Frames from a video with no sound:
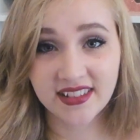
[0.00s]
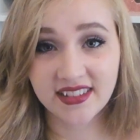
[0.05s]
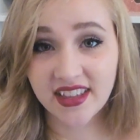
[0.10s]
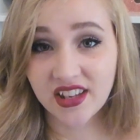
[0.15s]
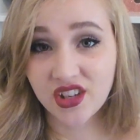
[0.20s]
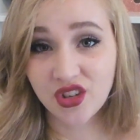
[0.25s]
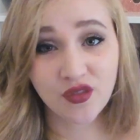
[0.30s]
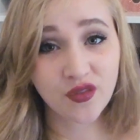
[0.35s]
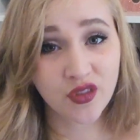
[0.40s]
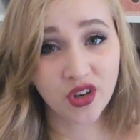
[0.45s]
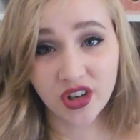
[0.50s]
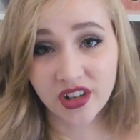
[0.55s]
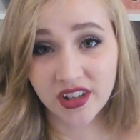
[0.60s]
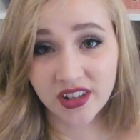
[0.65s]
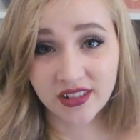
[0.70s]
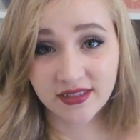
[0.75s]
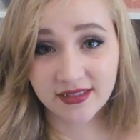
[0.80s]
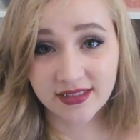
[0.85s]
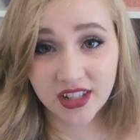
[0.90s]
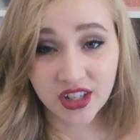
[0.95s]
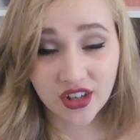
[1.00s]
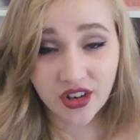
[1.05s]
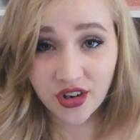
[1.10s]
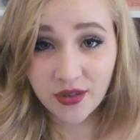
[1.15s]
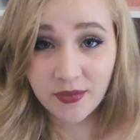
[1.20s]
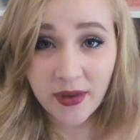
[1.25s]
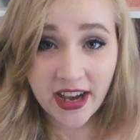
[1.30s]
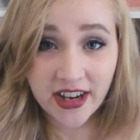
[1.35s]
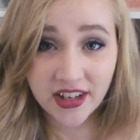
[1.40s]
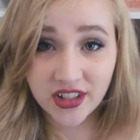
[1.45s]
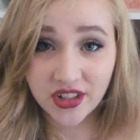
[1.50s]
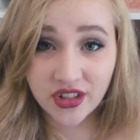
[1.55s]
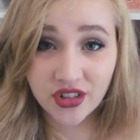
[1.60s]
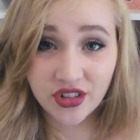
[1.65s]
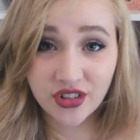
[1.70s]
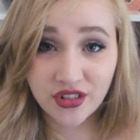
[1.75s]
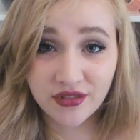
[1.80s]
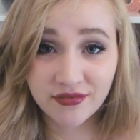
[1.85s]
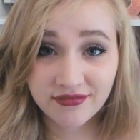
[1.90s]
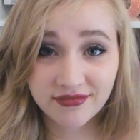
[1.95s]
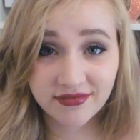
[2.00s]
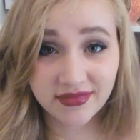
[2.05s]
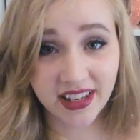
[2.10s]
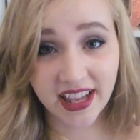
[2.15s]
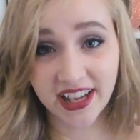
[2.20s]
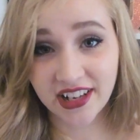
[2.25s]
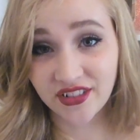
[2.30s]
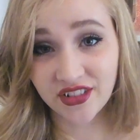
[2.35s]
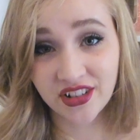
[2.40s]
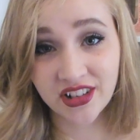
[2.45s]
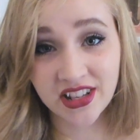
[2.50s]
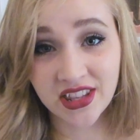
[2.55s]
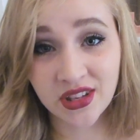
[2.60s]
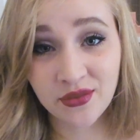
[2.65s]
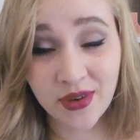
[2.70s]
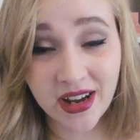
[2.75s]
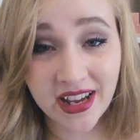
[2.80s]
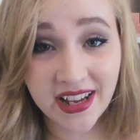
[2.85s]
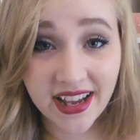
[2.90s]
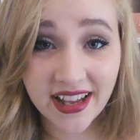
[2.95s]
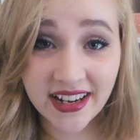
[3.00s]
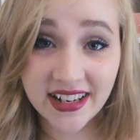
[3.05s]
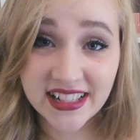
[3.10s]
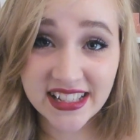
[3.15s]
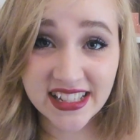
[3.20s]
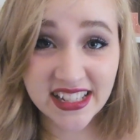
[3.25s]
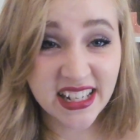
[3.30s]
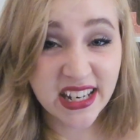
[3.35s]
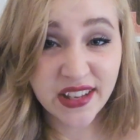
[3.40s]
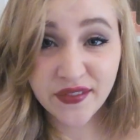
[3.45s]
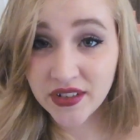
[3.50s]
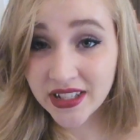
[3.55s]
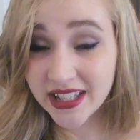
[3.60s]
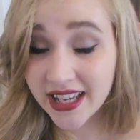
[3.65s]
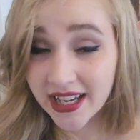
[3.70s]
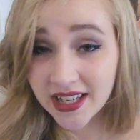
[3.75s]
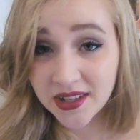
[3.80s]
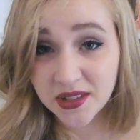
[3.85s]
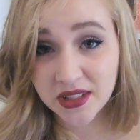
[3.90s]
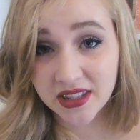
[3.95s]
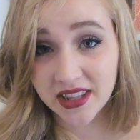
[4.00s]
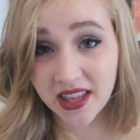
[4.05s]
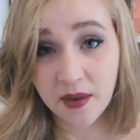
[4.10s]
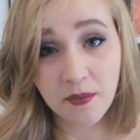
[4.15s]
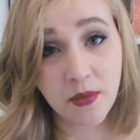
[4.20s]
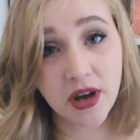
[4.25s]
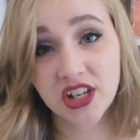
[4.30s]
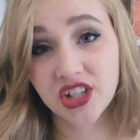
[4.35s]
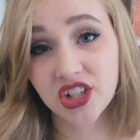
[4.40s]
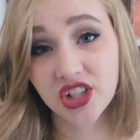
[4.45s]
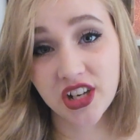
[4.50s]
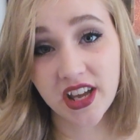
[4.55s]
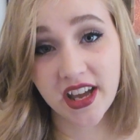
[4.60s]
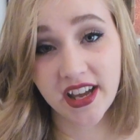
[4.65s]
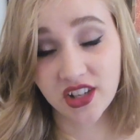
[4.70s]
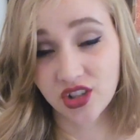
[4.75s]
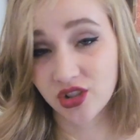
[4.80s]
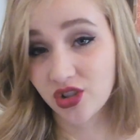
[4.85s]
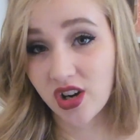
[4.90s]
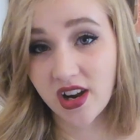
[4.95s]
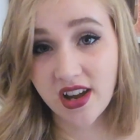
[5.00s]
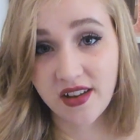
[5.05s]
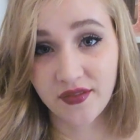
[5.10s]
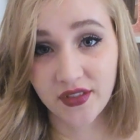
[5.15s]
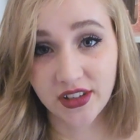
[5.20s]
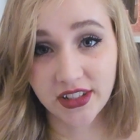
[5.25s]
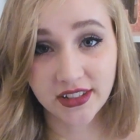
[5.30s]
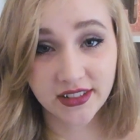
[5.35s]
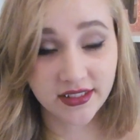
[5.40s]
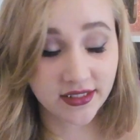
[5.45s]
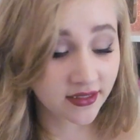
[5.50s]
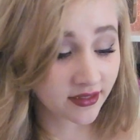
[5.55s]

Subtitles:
then you've got it to go back to later on in the week, and it didn't even take that much extra effort.